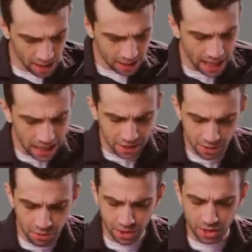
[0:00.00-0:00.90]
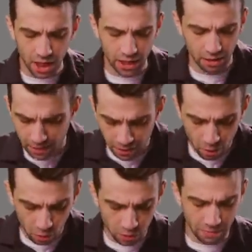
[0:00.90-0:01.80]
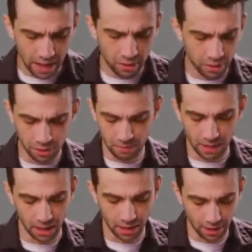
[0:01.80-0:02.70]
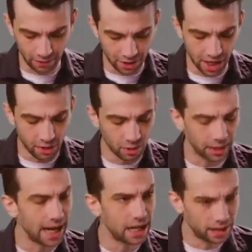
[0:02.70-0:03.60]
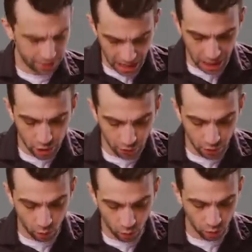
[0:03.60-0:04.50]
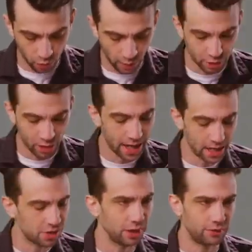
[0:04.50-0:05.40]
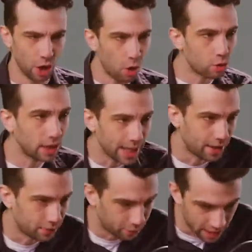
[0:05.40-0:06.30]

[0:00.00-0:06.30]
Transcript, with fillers: Dad used to talk about an old mariner's myth of a secret land at the edge of the world where dragons live totally out of